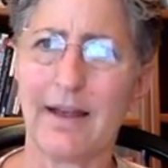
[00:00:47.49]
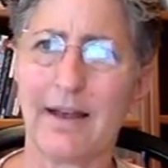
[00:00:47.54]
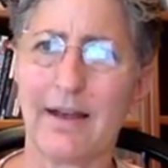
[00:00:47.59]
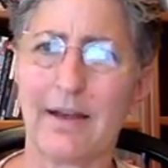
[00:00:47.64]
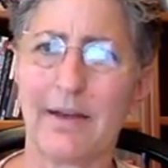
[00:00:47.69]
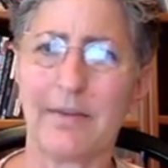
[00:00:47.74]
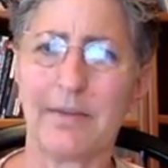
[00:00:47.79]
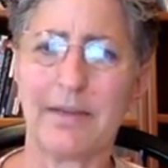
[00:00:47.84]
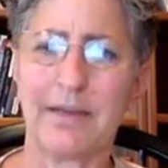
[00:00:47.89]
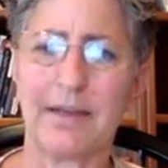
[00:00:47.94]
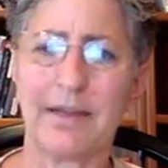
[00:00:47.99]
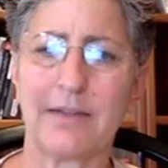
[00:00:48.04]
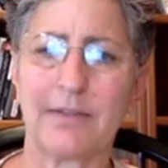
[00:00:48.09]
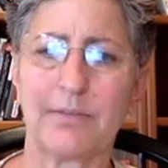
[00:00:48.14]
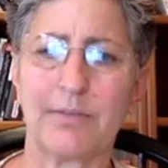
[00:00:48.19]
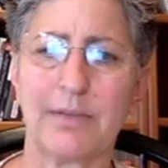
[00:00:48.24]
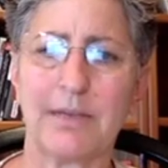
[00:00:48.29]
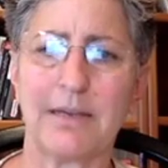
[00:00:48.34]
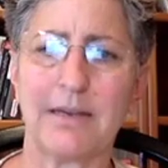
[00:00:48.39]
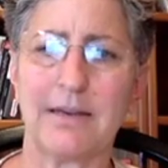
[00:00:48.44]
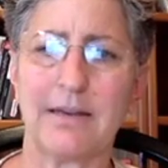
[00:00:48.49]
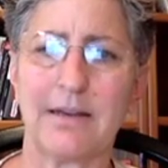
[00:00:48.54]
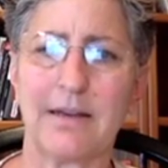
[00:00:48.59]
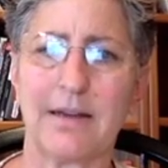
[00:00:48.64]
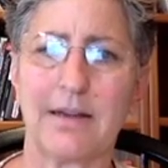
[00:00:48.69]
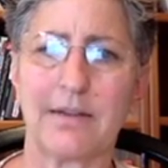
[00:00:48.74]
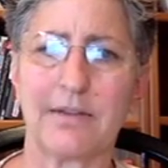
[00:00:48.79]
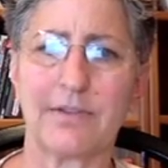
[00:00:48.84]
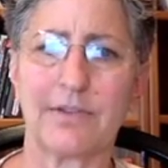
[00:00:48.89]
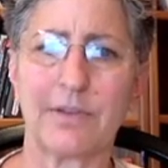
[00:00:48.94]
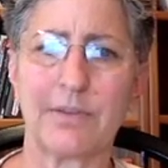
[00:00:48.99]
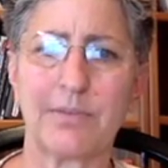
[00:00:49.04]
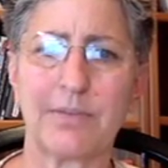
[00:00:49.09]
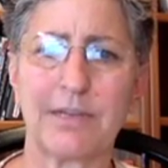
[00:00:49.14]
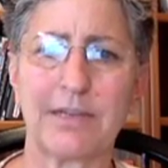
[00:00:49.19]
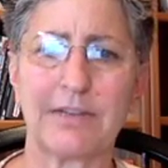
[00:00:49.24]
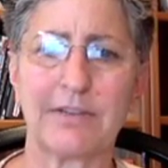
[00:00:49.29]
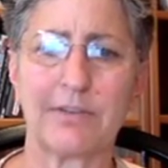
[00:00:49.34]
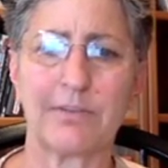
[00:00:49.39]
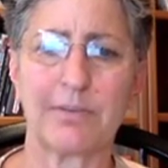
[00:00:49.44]
it has made some
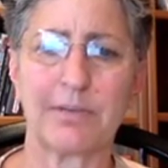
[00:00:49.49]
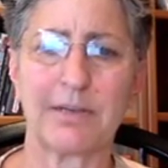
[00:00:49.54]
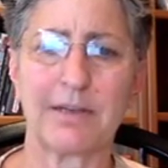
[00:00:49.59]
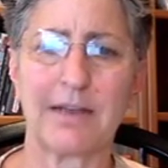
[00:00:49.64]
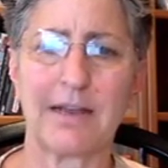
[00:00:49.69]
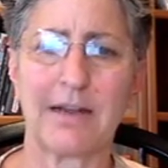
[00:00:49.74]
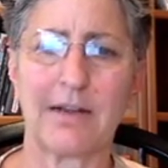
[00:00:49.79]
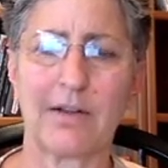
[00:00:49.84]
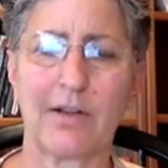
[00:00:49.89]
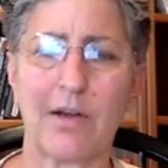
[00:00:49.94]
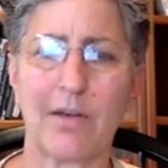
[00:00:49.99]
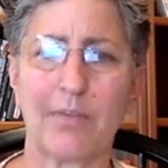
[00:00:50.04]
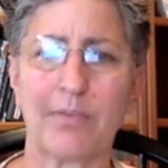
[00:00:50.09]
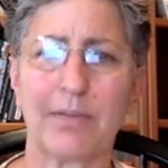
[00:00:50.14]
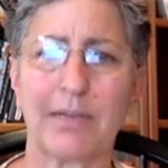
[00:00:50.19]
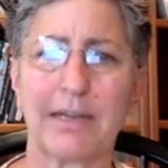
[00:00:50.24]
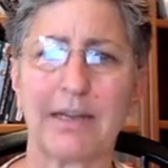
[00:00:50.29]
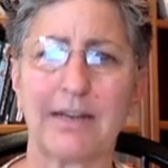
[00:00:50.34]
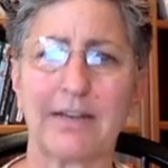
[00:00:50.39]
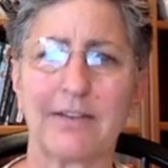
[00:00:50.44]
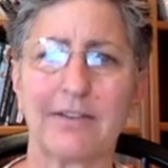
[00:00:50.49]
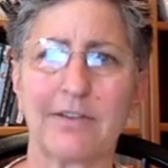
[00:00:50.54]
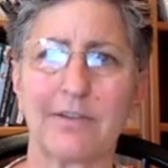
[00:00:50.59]
things have been kind of complicated.